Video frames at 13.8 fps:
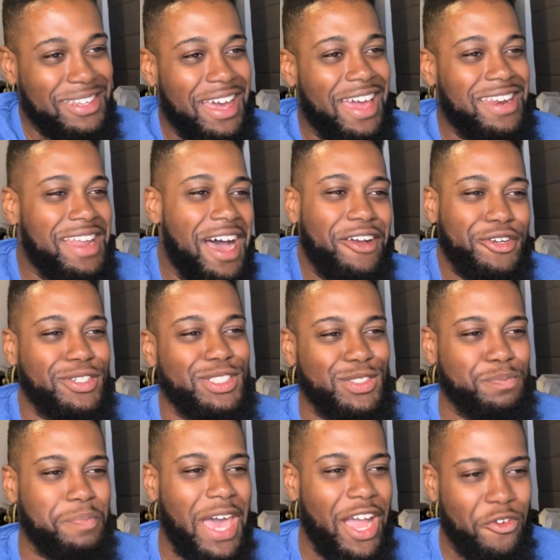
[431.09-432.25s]
And now you're
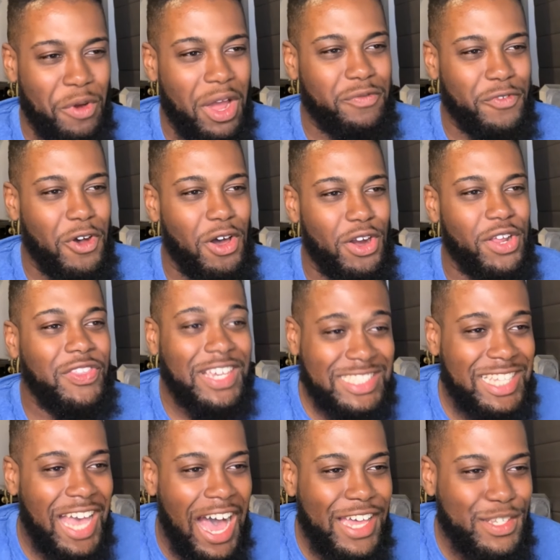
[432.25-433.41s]
just background fodder. This
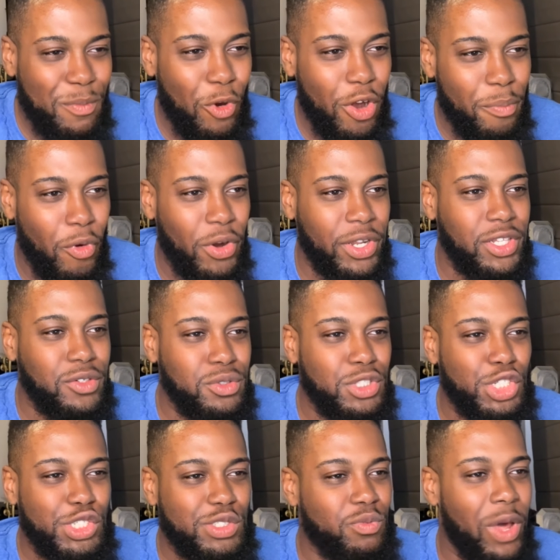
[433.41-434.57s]
guy is more important. Lou,
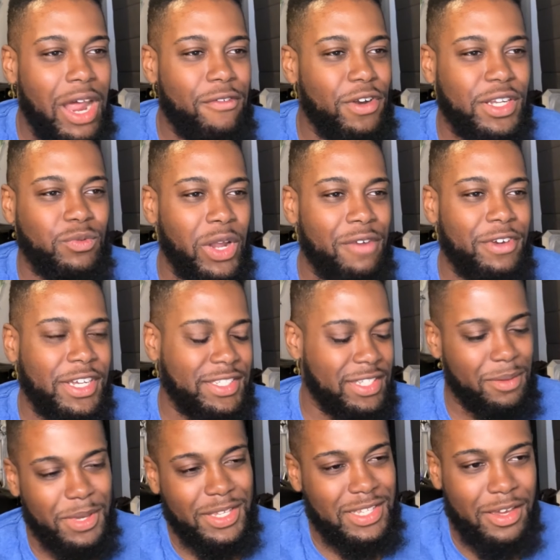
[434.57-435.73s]
whatever his
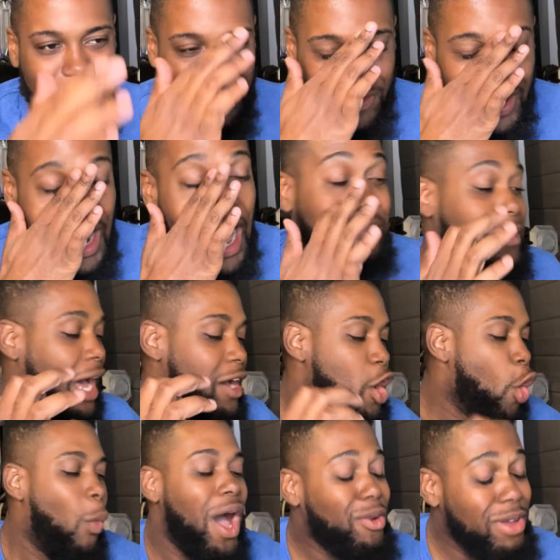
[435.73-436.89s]
name is. I completely forget.
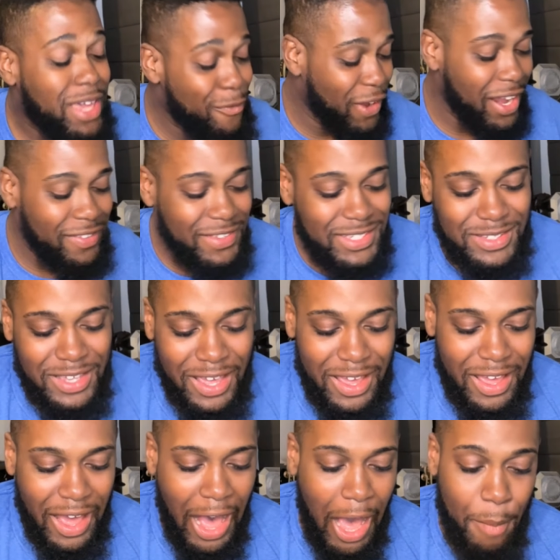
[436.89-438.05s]
Why do I keep forgetting these...
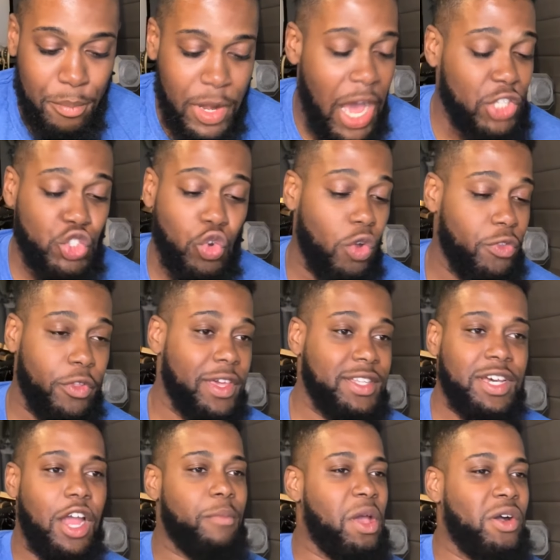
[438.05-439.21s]
I'm not scrolling through the
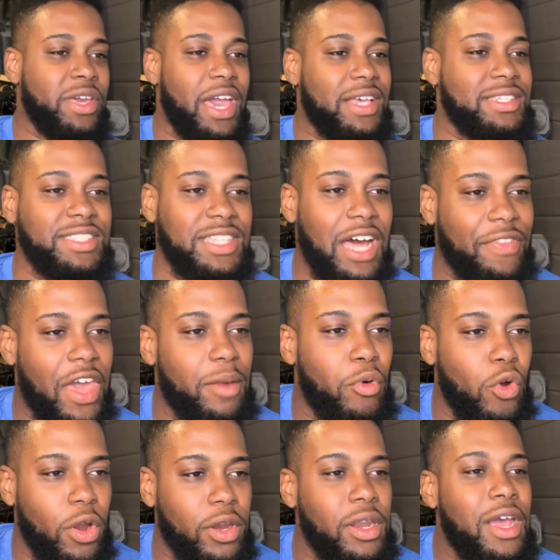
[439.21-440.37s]
entire male cast. He's not that
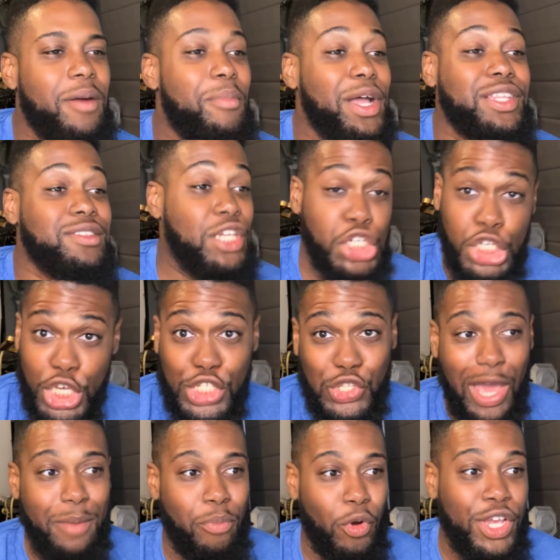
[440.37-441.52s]
important. But he is that
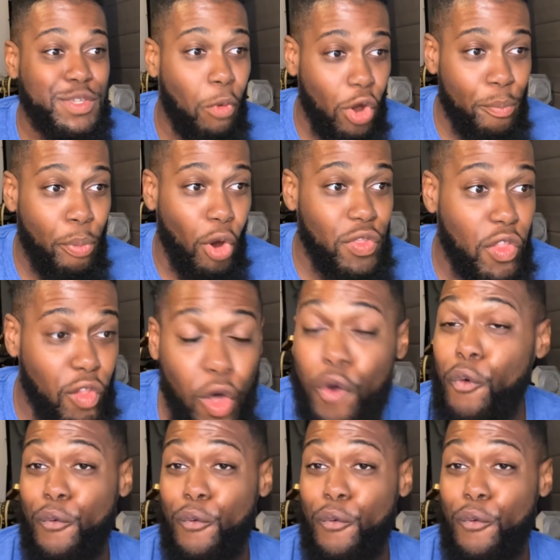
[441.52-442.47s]
important. He's more important than Lou.